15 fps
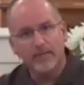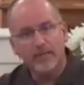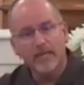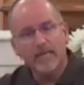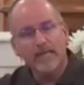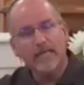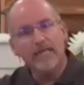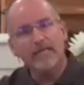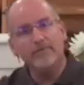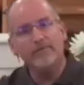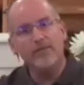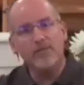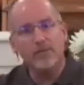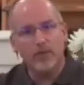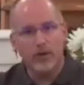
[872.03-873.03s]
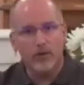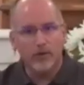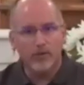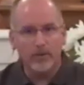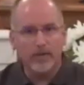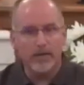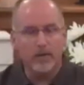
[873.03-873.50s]
Even
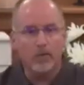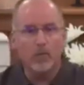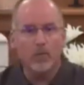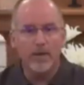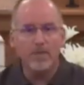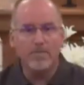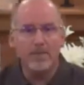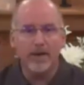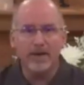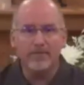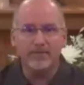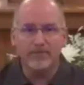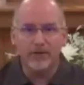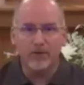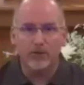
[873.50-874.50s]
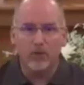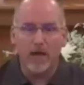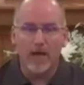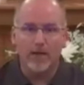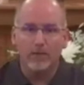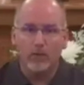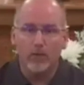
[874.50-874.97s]
though we may feel
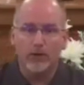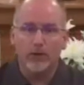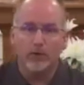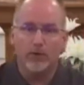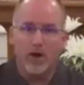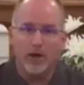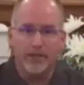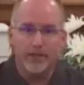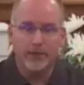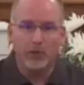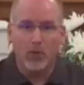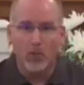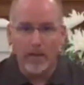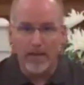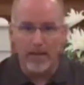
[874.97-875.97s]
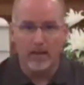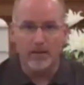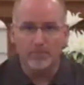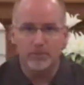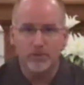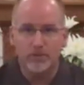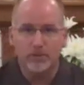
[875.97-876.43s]
like we are not
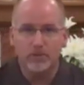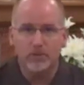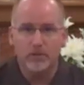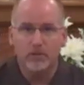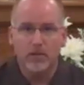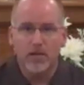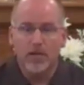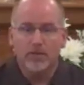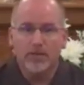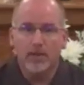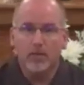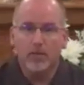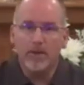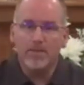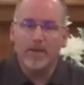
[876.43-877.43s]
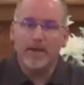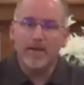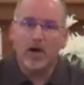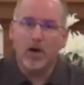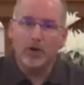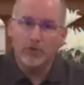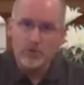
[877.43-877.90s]
equipped, that we may
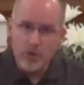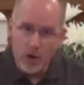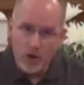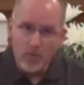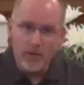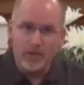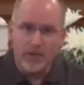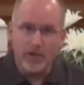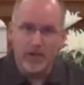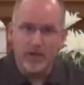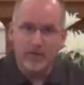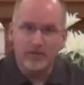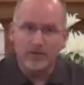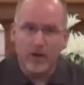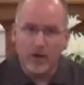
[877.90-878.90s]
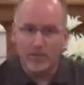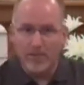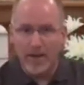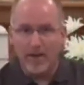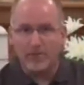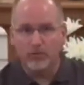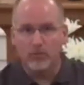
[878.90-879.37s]
not know enough
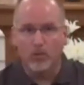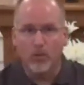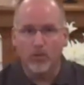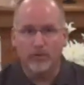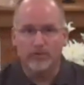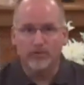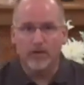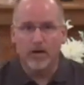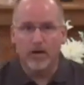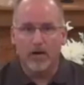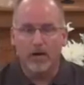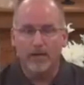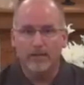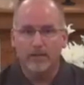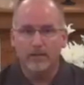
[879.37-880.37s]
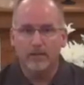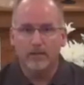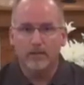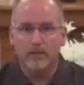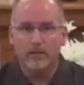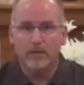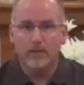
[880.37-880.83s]
about the word of God
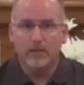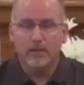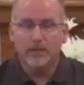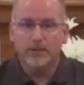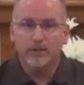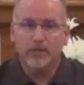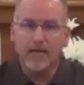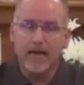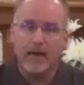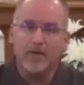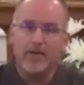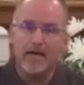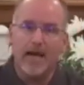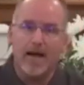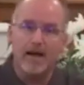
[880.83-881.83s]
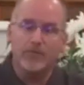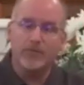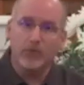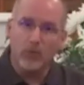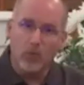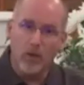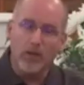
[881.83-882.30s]
to carry out
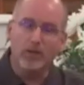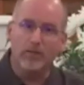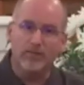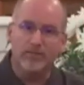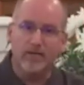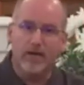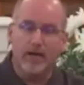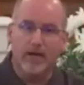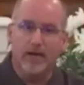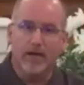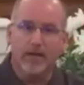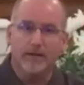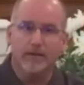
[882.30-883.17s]
the will of God,